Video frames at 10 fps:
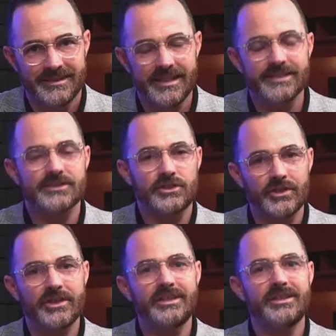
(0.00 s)
It's
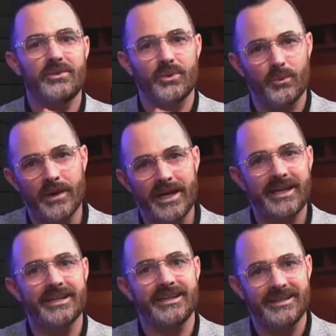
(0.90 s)
good the
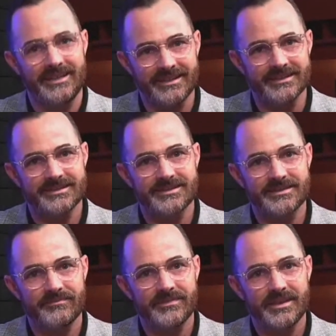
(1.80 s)
way it is.
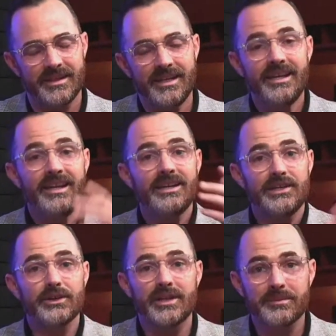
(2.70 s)

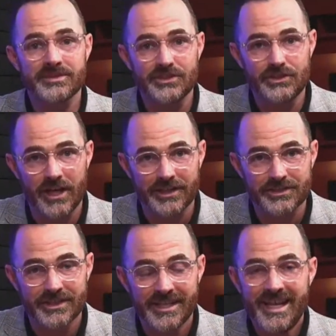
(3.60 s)
Here comes a
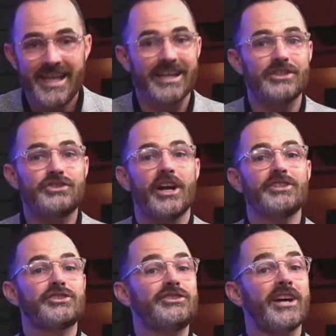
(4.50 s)
judge, and a
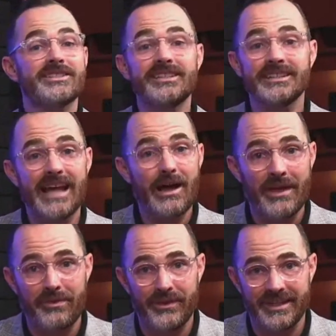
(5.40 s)
judge doesn't allow
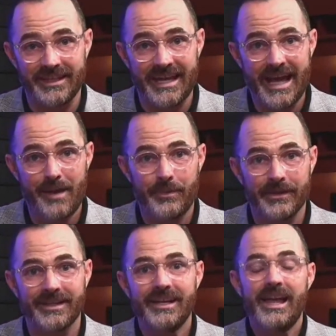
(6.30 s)
that thinking to
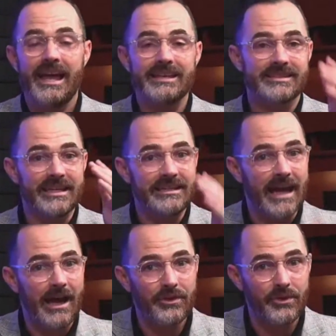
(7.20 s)
happen as they
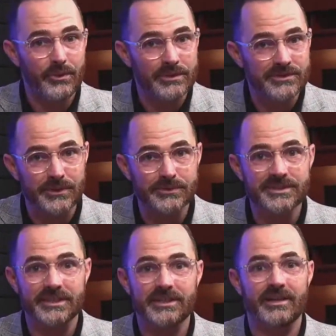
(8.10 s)
gather the results
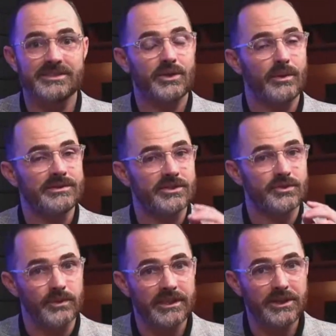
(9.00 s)
and consequences
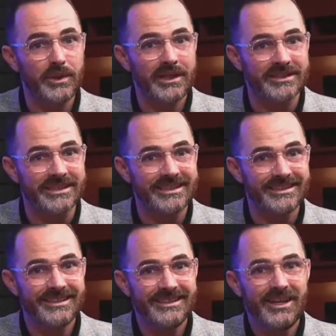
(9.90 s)
really quickly
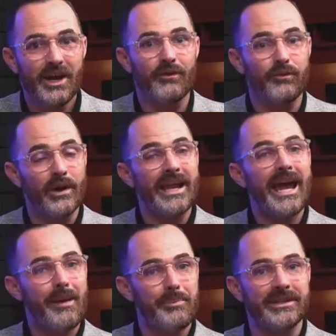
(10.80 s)
of what
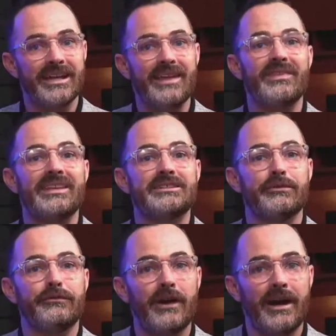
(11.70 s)
happened and then
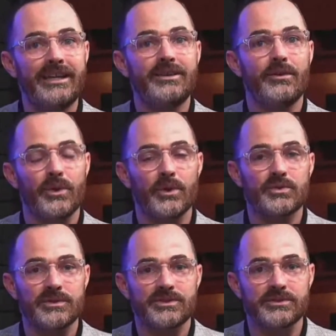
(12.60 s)
define those
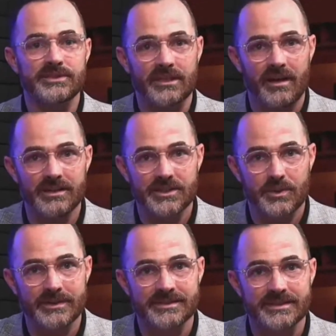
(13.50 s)
results and
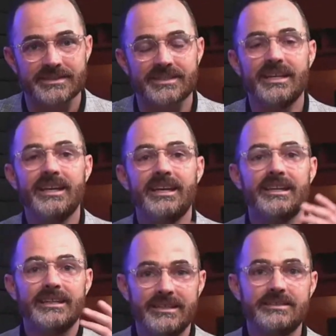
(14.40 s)
consequences
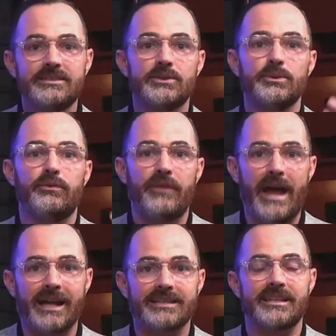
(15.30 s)
into
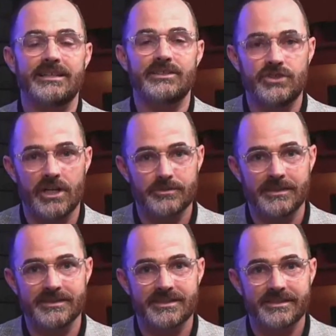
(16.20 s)
facts and
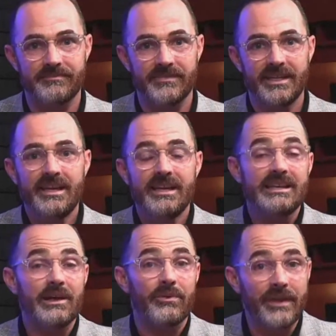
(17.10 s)
judgments.
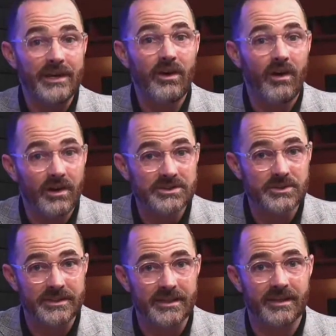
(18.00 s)
Now, they'll
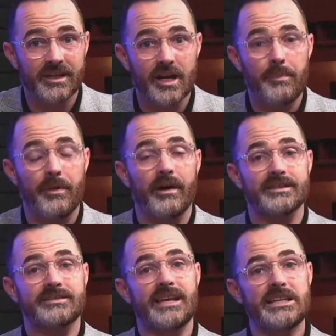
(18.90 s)
also get hung up on
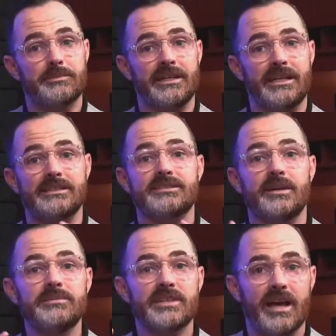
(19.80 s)
assessment and
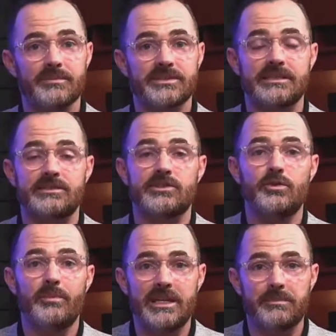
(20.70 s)
sometimes get
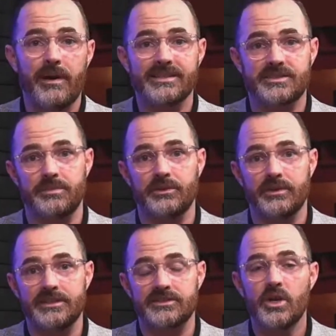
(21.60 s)
too many
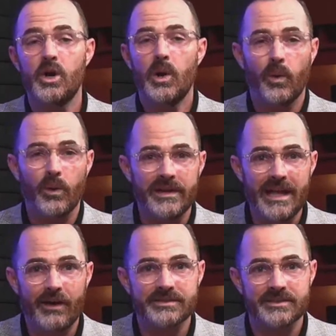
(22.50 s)
possibilities or
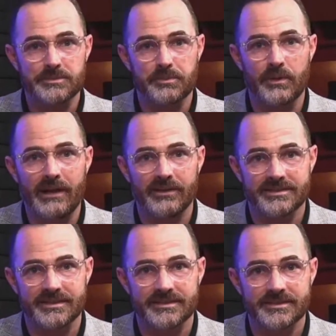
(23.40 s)
analysis
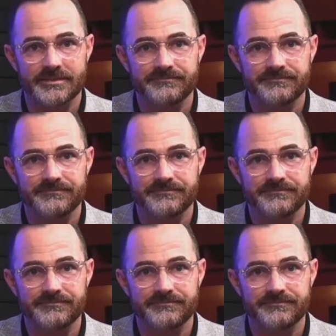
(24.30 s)
paralysis.